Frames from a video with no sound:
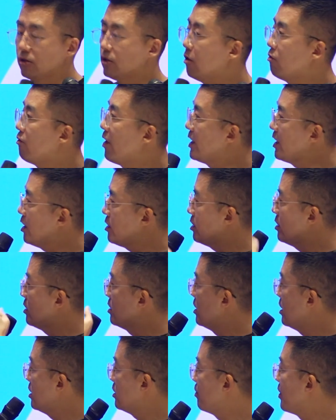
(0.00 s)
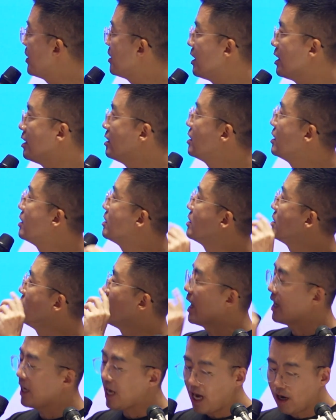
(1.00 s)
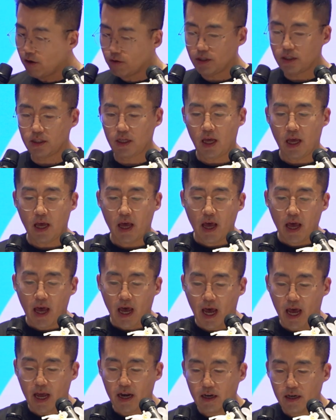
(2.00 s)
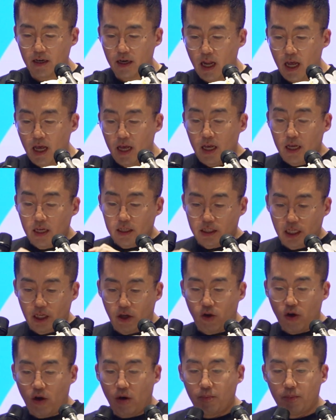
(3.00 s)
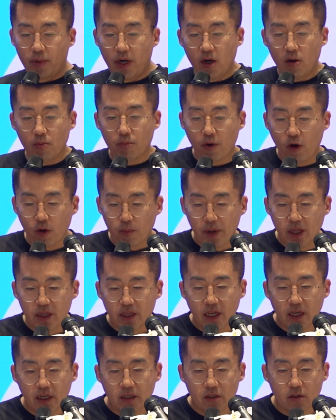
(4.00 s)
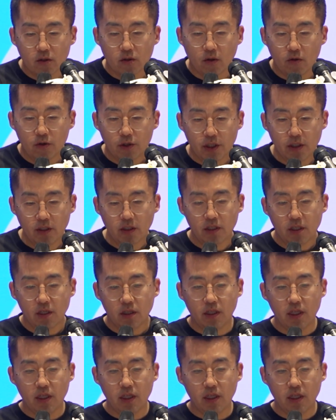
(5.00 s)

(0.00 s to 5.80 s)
Radius is building this lighthouse and secure block building solutions.